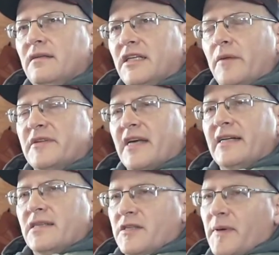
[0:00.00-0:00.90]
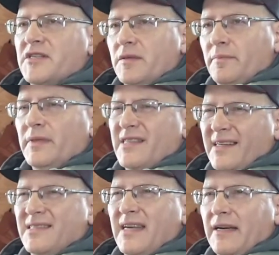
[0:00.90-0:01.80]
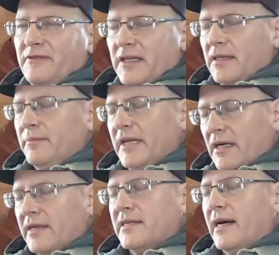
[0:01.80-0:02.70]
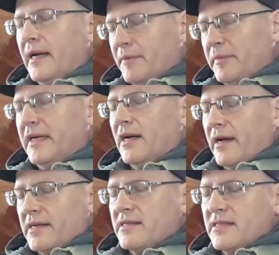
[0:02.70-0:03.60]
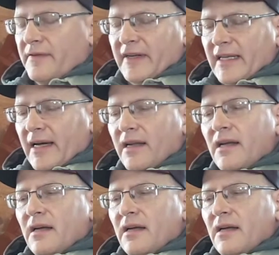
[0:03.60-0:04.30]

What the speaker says: especially besides safety and being on time and being honest and stuff like that,